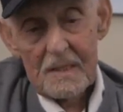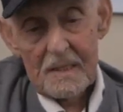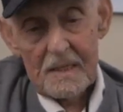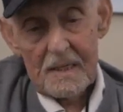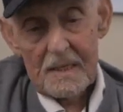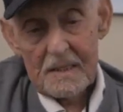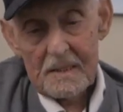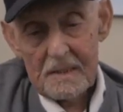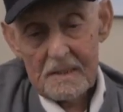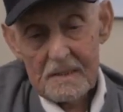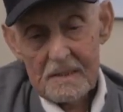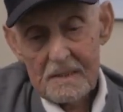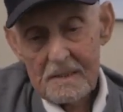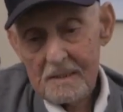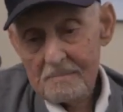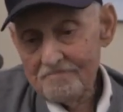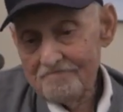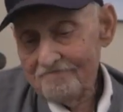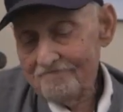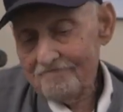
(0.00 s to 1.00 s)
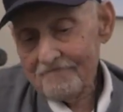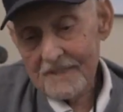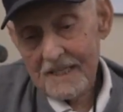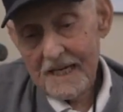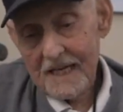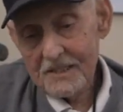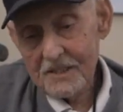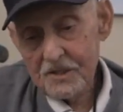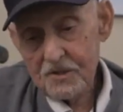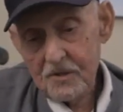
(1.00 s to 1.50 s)
and
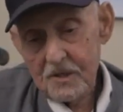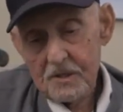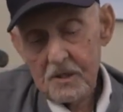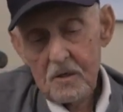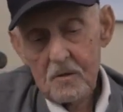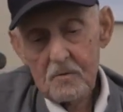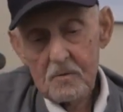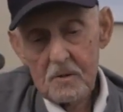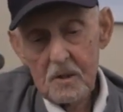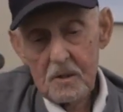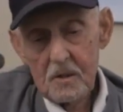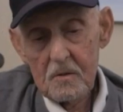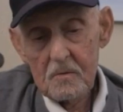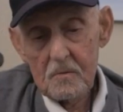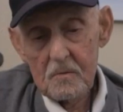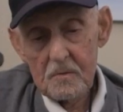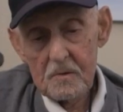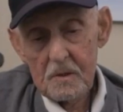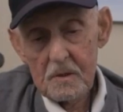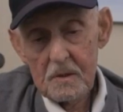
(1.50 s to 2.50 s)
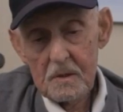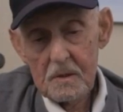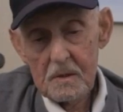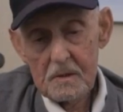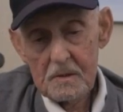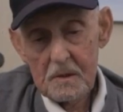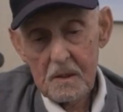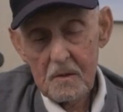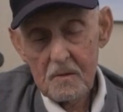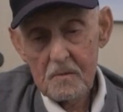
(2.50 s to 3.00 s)
I saw no
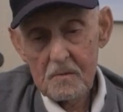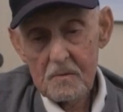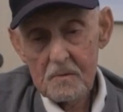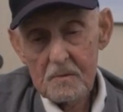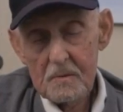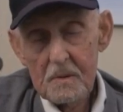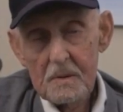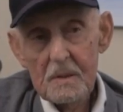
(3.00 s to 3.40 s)
no no